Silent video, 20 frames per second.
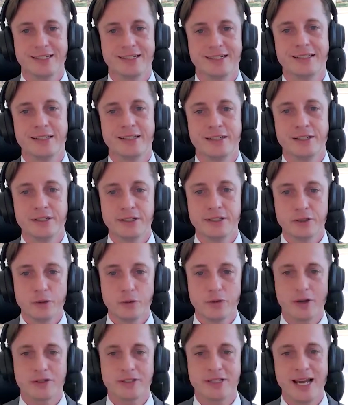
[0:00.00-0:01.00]
And then in
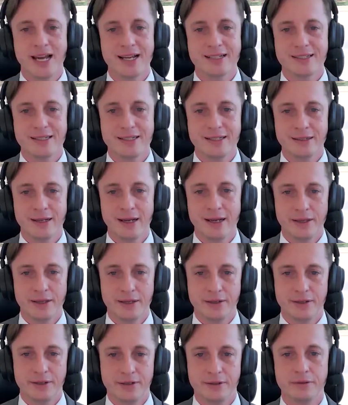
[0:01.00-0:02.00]
2019, I
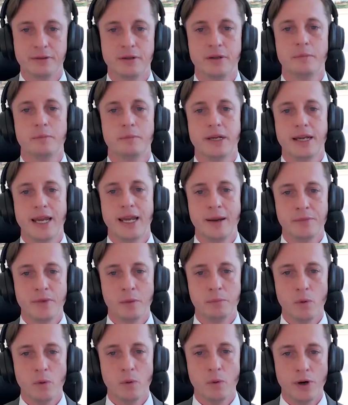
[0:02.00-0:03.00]
then became
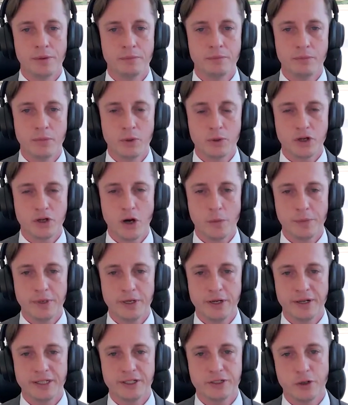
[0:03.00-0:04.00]
#1 most
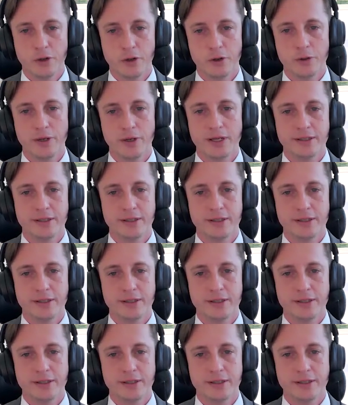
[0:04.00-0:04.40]
copied on eToro.